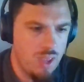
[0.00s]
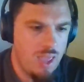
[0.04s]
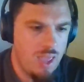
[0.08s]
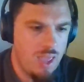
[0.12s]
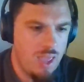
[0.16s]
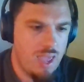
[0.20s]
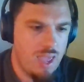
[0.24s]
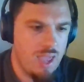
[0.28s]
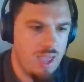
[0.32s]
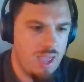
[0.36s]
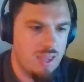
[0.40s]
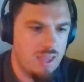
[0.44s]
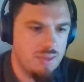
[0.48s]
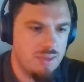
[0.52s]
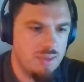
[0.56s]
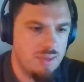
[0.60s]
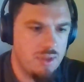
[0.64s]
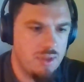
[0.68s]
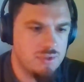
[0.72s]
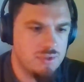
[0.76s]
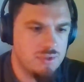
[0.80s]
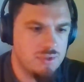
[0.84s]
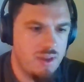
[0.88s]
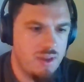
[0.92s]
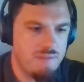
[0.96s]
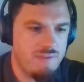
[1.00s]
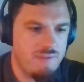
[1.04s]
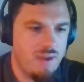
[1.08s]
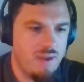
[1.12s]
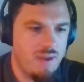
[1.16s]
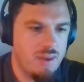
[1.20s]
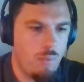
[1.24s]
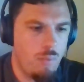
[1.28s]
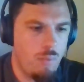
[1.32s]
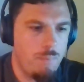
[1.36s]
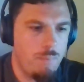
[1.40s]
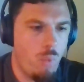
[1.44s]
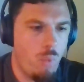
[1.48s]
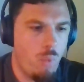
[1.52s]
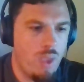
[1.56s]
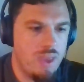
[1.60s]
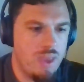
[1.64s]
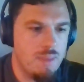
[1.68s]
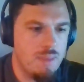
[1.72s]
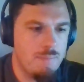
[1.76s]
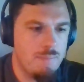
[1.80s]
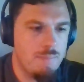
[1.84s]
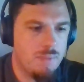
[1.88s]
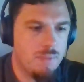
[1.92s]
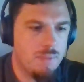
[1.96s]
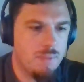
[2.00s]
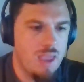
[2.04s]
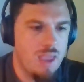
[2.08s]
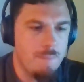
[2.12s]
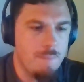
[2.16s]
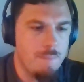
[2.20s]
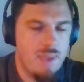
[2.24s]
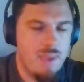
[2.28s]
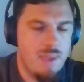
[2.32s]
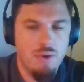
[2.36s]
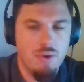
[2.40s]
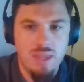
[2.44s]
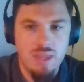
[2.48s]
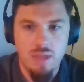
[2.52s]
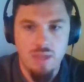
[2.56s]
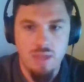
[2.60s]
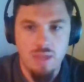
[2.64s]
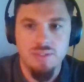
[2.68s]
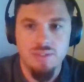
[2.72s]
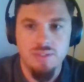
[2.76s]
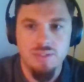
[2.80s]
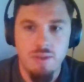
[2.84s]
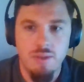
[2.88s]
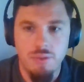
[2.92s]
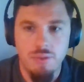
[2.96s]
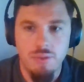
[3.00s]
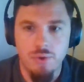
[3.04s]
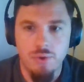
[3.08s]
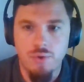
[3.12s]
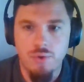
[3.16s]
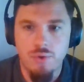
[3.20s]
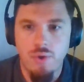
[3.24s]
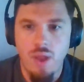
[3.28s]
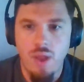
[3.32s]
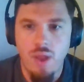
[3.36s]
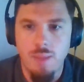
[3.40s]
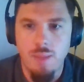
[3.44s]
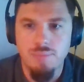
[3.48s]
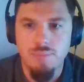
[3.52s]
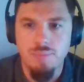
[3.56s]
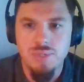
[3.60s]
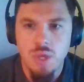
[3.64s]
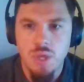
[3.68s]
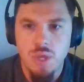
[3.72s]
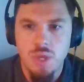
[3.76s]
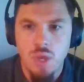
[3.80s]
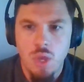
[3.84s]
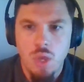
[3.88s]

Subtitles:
and they're trying to find a way to get better yields out of their crops.